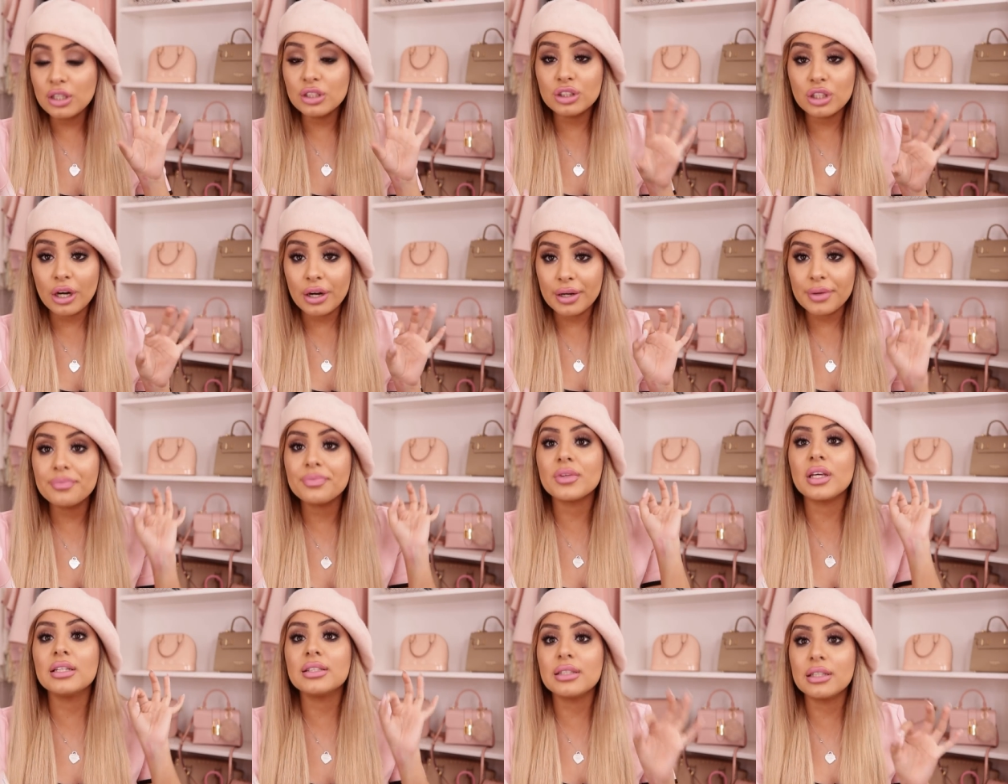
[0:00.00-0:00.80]
sorry,
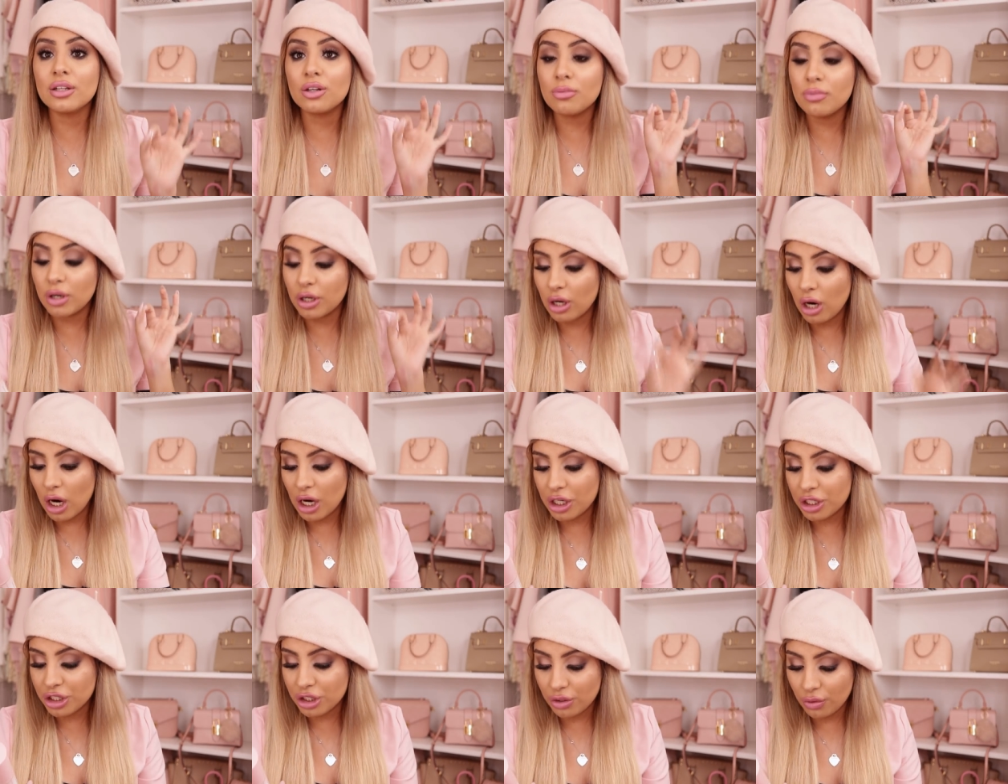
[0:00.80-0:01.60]
it's a little more
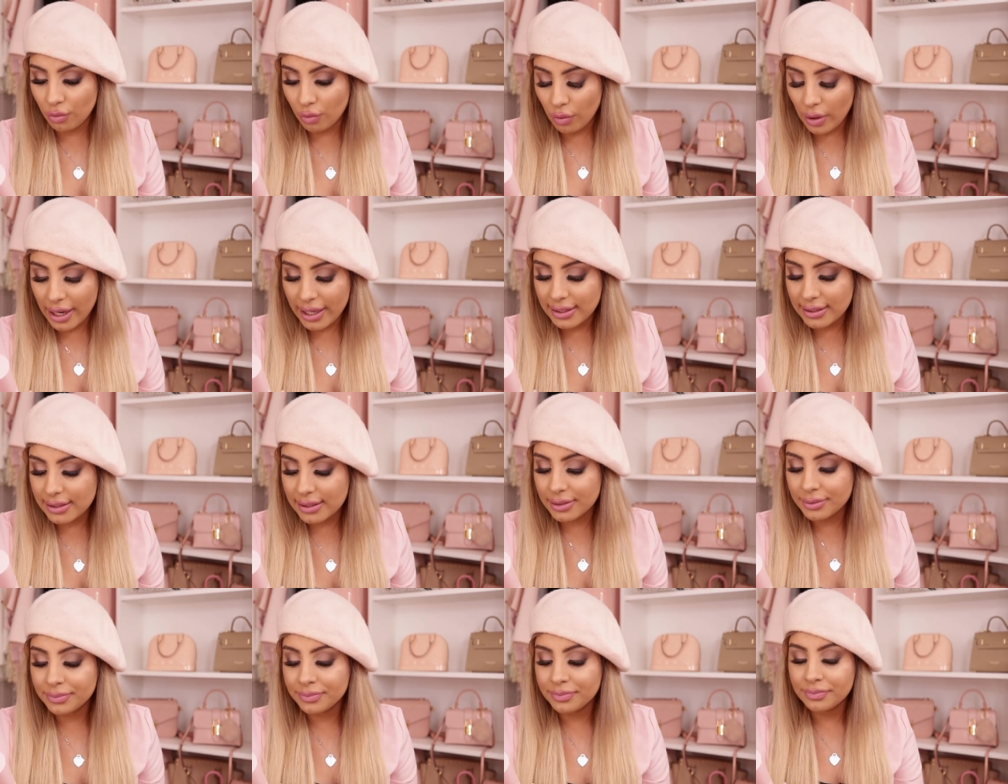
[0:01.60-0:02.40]
harsh and wet.